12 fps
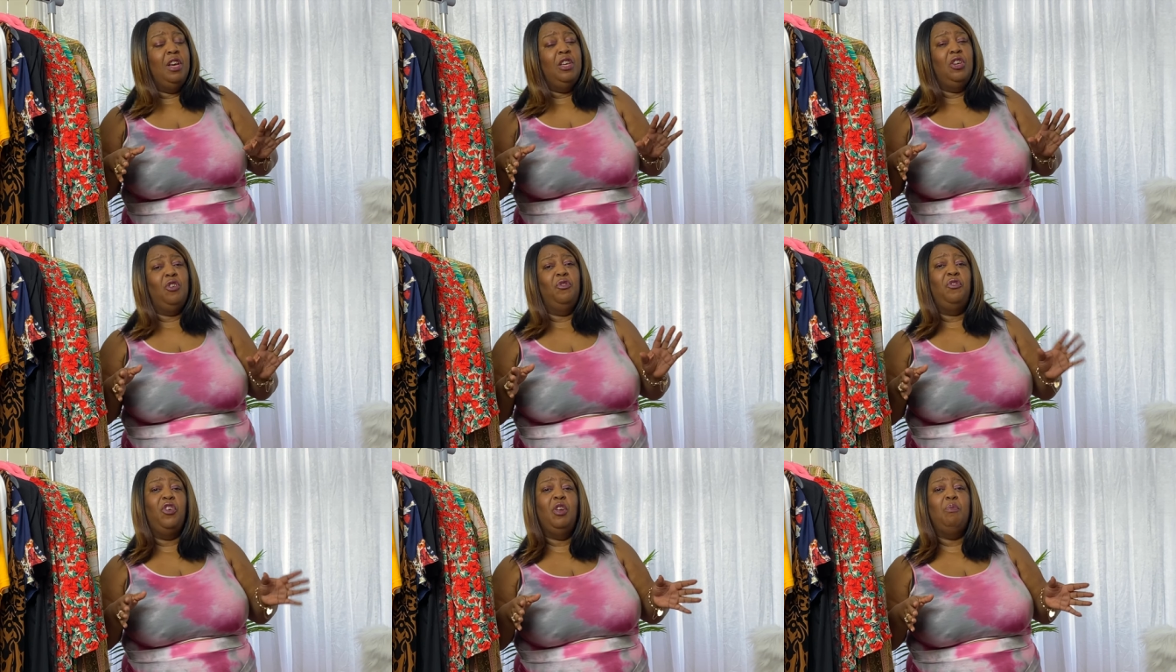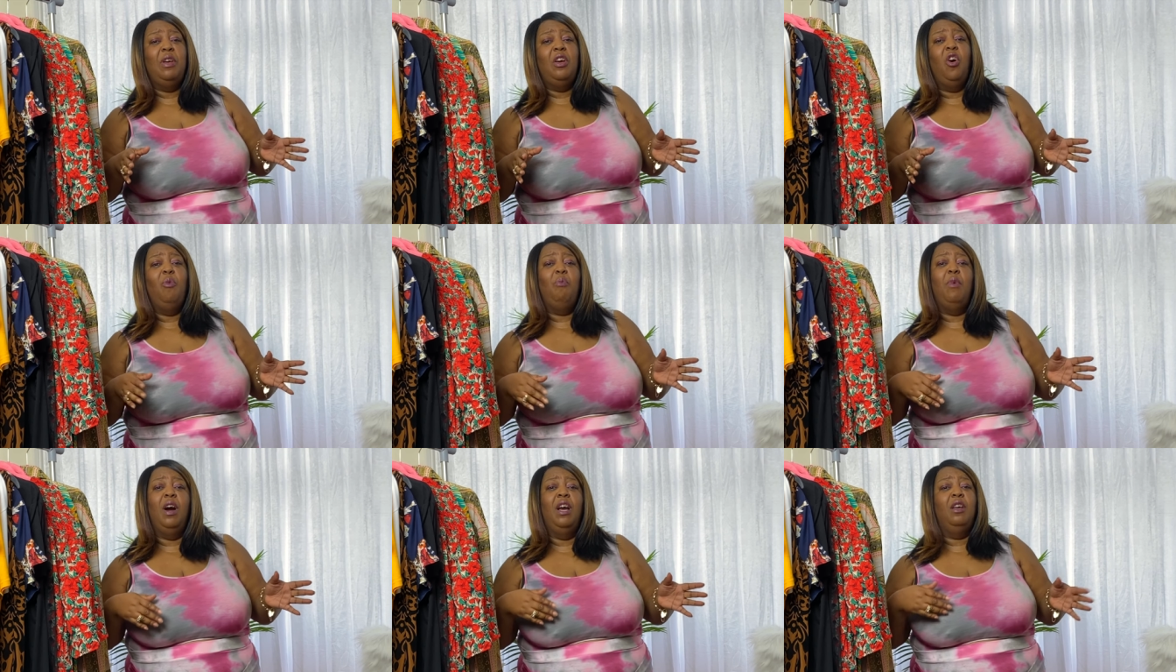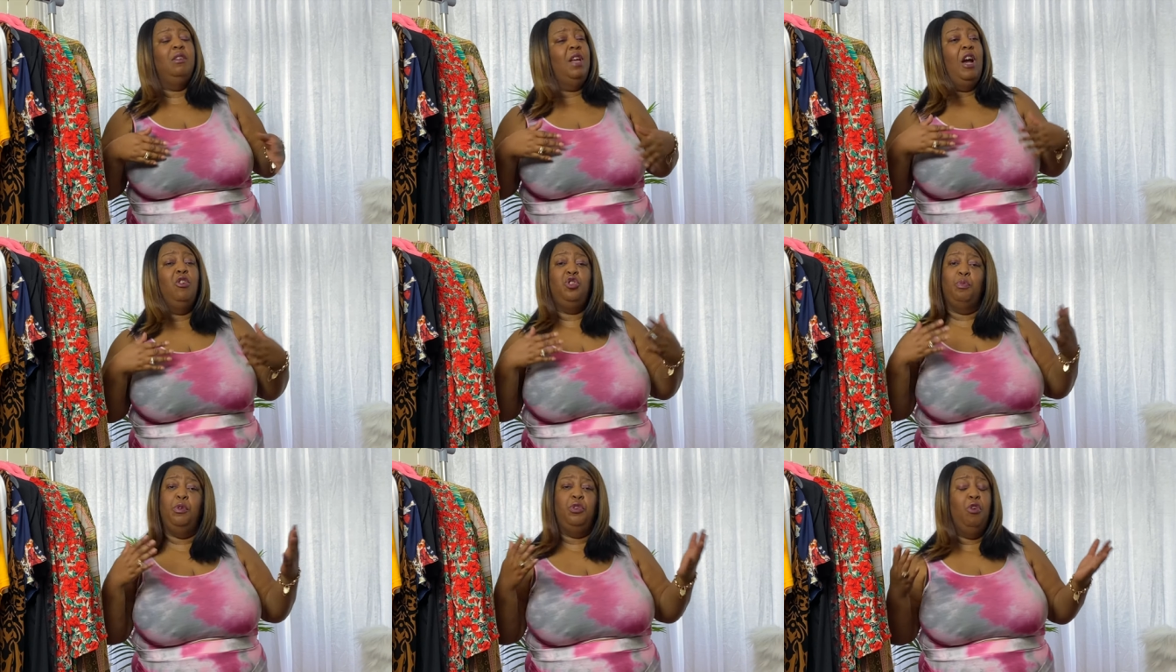You can follow me on my
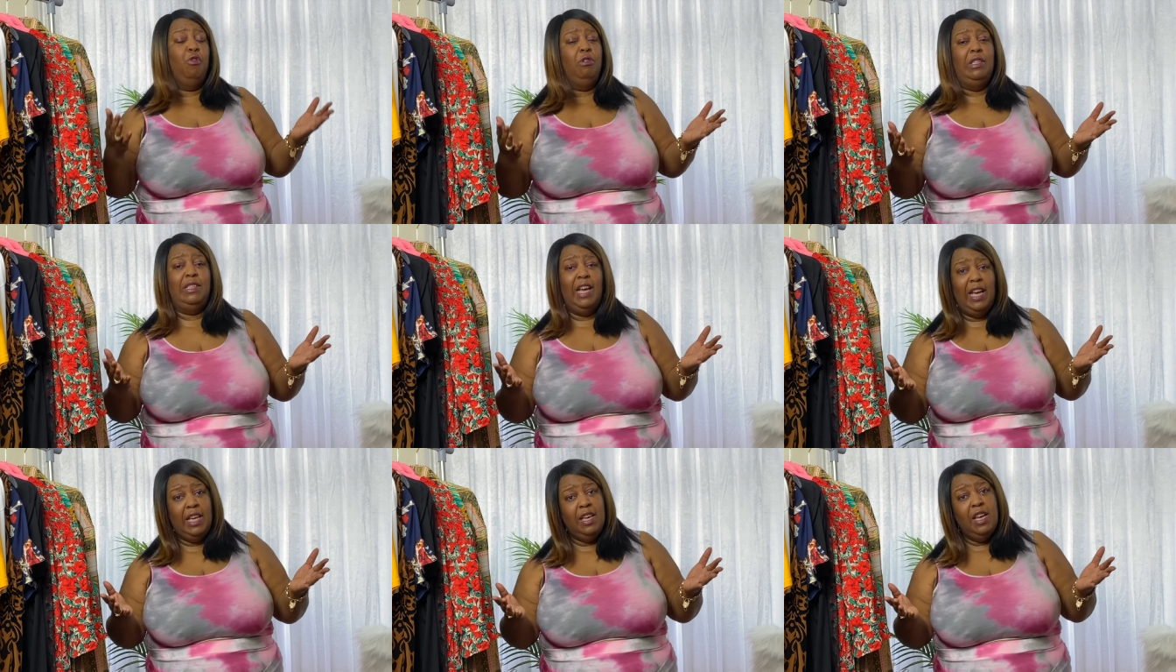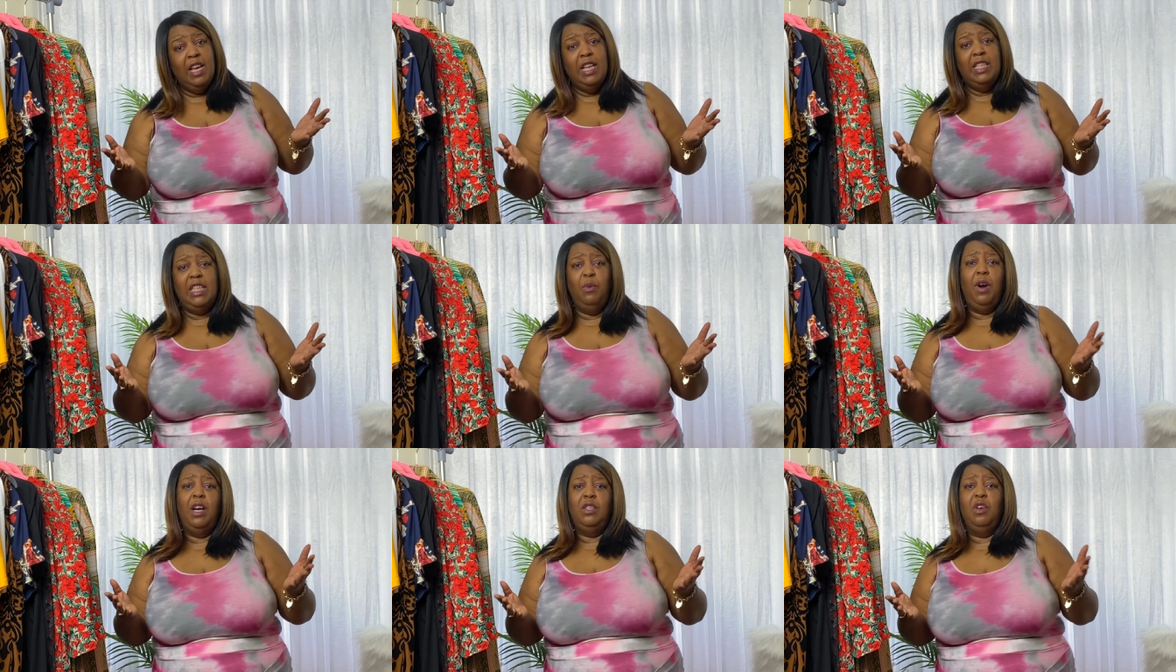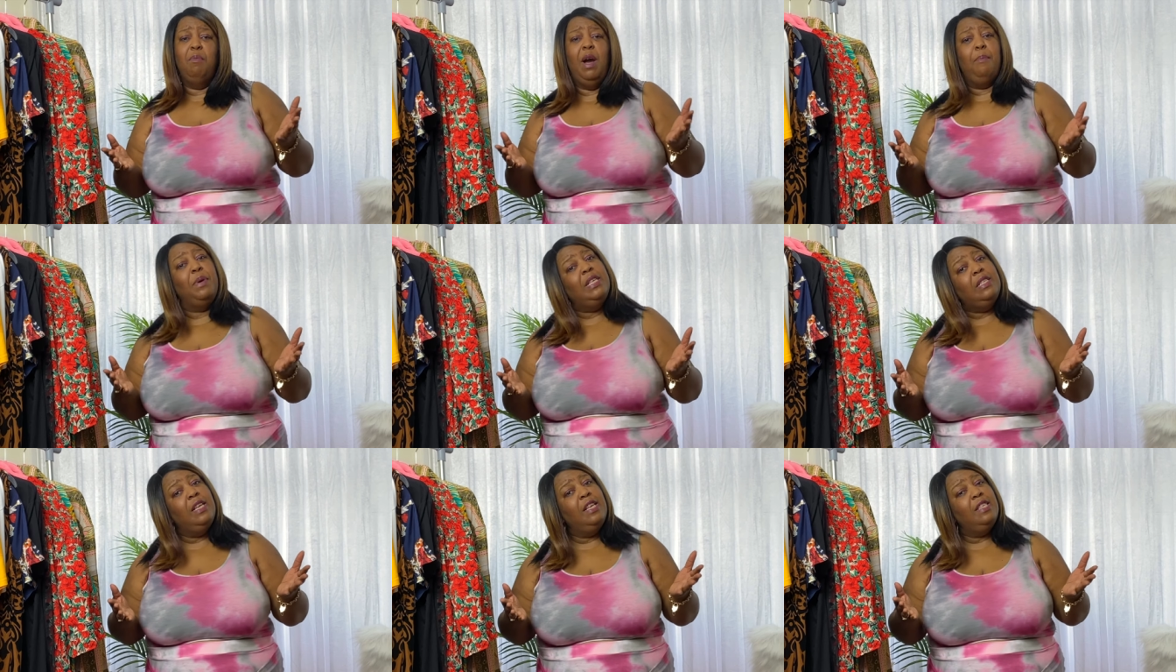entrepreneurial day, see what I do in my
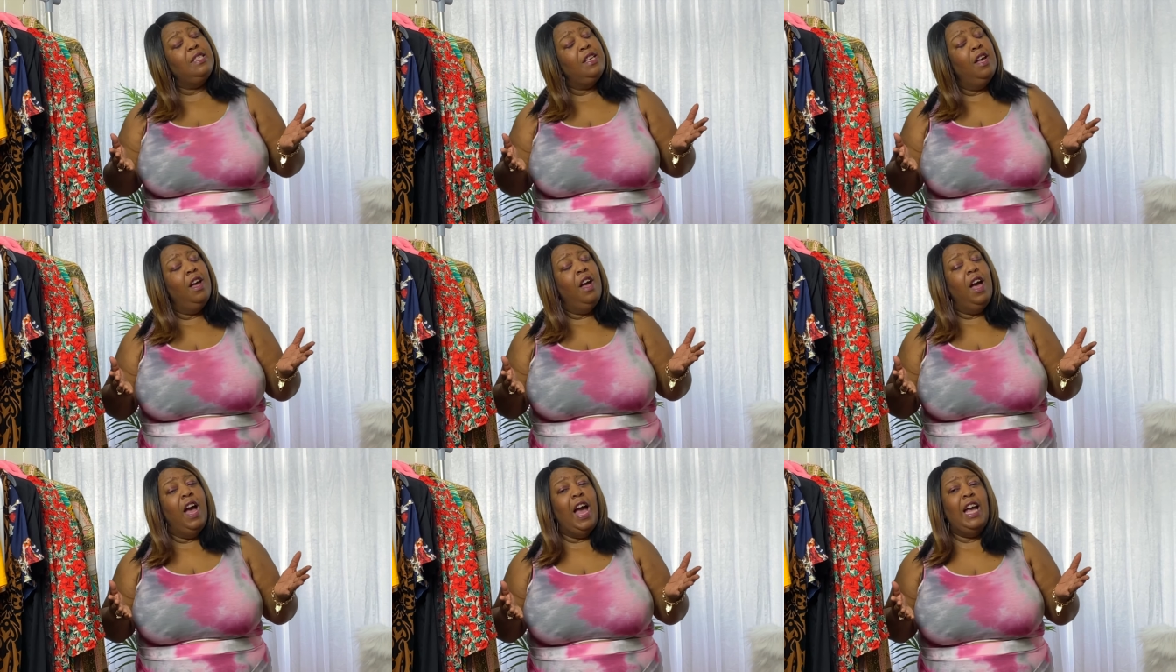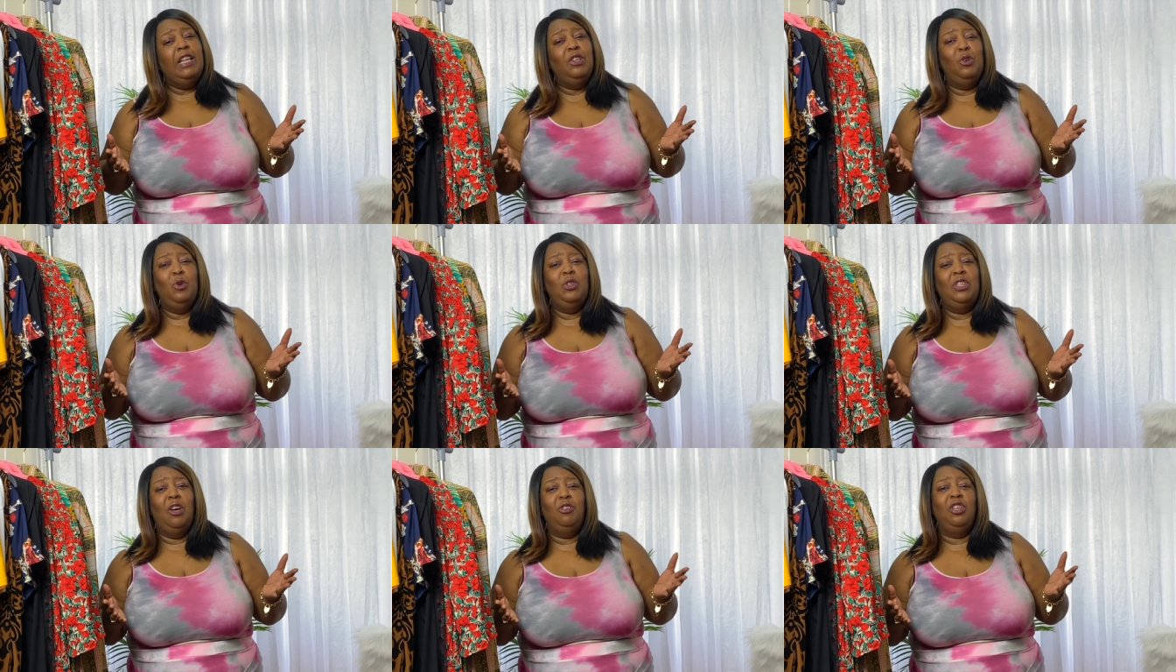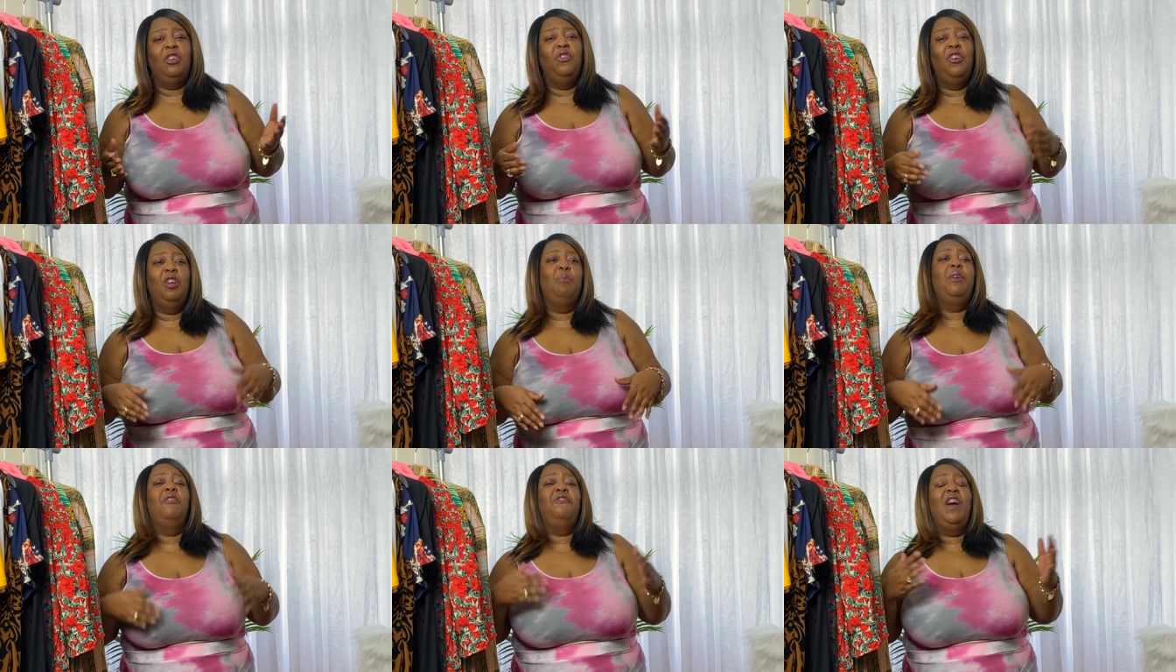business and also just follow a
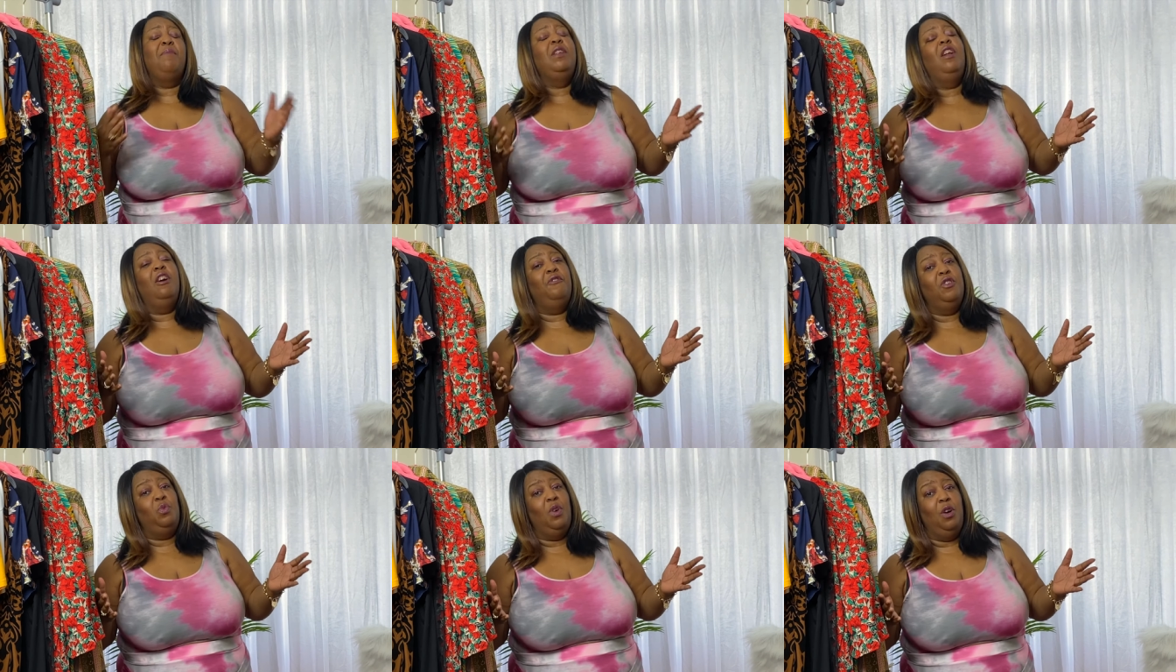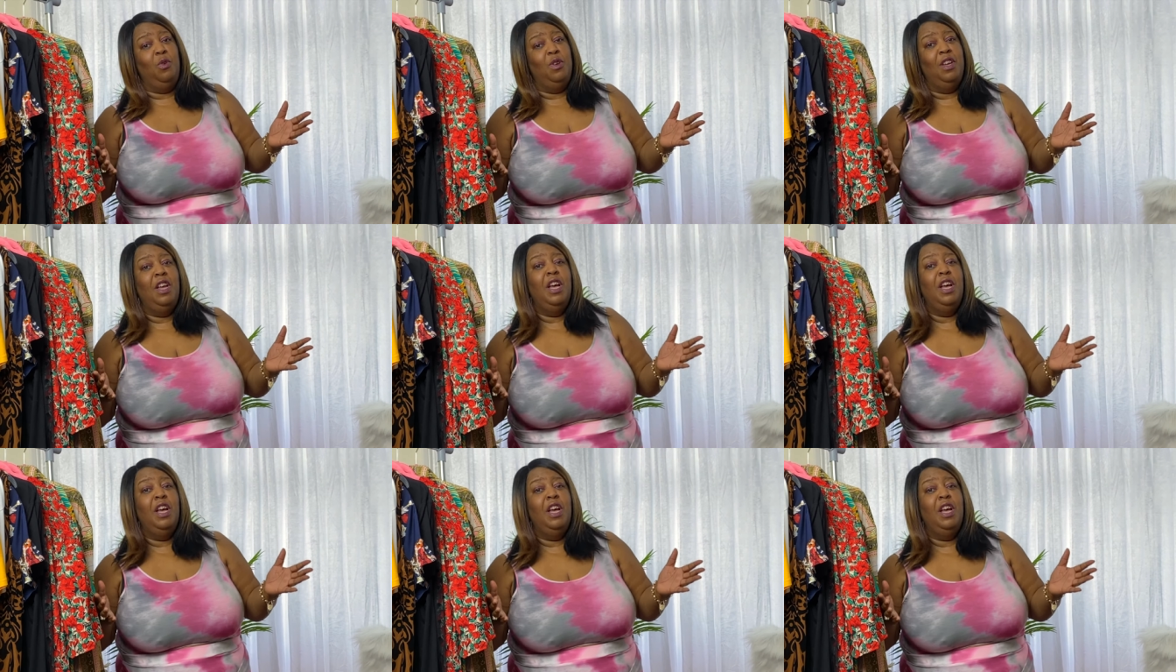bit of family life as well.